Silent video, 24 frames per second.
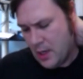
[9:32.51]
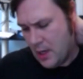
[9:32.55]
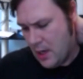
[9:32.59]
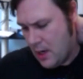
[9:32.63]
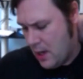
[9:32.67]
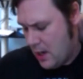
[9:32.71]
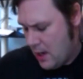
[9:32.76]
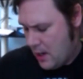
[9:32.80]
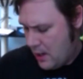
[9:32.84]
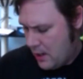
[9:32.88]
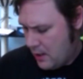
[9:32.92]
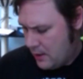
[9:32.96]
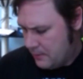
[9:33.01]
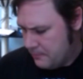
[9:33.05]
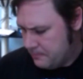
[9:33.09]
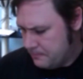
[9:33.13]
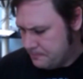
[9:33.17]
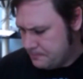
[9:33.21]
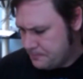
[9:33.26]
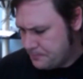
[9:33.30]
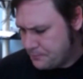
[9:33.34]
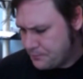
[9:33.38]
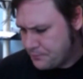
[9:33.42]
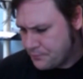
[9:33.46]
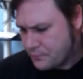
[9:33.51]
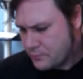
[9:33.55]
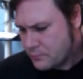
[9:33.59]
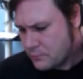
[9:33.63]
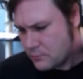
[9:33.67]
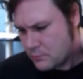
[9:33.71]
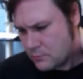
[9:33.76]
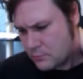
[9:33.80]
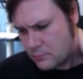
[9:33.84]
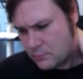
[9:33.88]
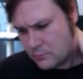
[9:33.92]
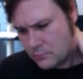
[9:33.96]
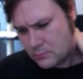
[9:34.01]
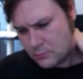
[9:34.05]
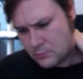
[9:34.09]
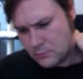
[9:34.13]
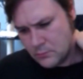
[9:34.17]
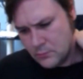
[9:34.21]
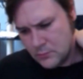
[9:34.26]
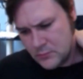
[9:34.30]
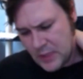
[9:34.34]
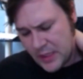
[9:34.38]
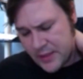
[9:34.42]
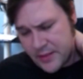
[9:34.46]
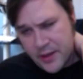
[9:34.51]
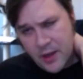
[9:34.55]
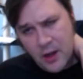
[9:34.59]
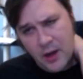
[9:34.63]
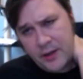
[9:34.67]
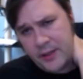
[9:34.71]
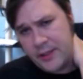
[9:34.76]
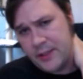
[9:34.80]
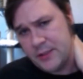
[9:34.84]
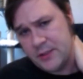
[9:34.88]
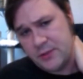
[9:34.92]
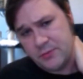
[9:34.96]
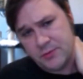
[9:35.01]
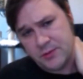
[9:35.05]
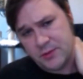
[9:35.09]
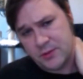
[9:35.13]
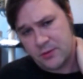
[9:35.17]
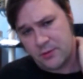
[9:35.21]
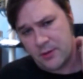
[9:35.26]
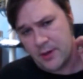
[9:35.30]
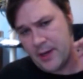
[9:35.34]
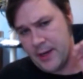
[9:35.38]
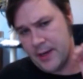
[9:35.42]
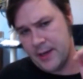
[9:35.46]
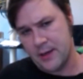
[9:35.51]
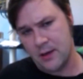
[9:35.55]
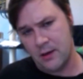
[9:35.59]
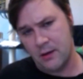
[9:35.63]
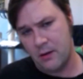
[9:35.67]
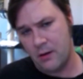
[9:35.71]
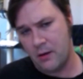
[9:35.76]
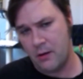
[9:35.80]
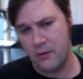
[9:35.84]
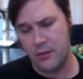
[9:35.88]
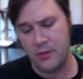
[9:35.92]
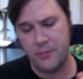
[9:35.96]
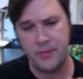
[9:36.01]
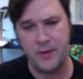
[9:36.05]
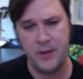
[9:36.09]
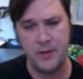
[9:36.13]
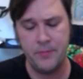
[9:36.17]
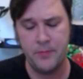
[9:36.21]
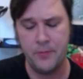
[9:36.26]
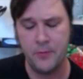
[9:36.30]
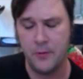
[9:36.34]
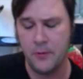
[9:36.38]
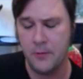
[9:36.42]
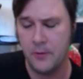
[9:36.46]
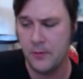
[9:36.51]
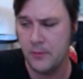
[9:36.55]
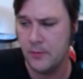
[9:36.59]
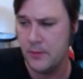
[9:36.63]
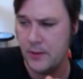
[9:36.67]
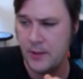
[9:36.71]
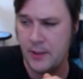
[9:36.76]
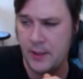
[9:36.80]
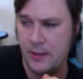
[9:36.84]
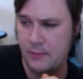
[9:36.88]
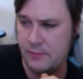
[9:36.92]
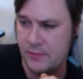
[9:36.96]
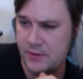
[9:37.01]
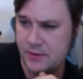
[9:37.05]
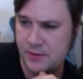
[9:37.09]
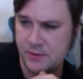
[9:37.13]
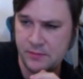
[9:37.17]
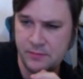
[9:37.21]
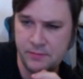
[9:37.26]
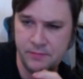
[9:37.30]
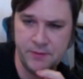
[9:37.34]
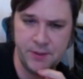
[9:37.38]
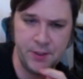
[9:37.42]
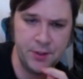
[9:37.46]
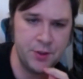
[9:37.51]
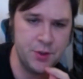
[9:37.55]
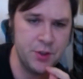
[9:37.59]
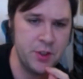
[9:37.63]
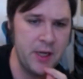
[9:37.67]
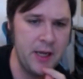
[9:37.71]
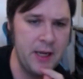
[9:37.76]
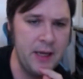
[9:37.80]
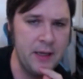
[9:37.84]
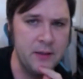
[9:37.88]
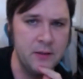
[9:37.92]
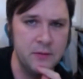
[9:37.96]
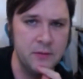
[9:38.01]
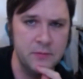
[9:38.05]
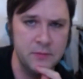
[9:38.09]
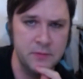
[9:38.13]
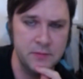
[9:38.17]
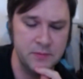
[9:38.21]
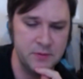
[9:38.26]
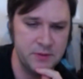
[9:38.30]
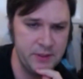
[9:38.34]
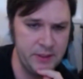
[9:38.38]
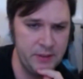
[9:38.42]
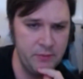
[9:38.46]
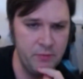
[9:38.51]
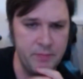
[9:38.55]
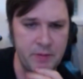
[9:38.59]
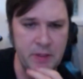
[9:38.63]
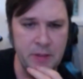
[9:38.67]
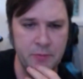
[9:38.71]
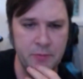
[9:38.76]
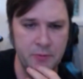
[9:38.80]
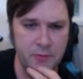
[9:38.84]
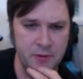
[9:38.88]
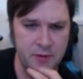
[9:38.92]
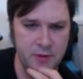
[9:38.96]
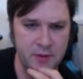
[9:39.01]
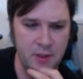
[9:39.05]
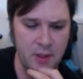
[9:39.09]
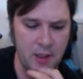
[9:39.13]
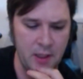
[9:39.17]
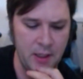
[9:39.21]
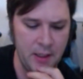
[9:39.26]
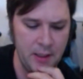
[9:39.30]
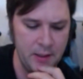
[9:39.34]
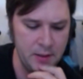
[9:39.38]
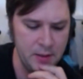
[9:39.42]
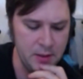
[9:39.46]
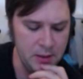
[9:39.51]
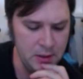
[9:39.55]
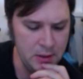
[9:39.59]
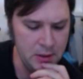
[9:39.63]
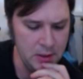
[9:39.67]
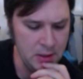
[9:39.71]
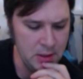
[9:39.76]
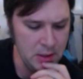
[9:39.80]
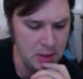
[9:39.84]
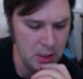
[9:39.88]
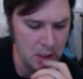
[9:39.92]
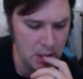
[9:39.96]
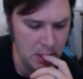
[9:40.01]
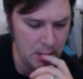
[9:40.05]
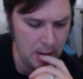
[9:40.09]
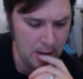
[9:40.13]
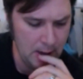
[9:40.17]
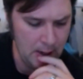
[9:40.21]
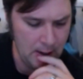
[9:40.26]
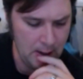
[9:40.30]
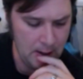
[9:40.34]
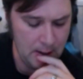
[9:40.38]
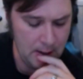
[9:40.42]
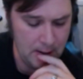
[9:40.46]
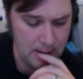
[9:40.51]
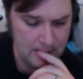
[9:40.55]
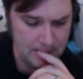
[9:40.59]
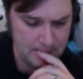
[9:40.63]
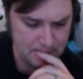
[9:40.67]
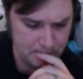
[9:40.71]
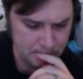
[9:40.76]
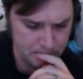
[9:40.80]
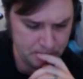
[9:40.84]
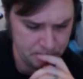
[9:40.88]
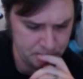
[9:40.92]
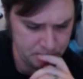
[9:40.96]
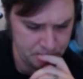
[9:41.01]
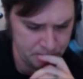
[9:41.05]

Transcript: And the audience was great. All the people, I was chit-chatting, seeing what people thought. And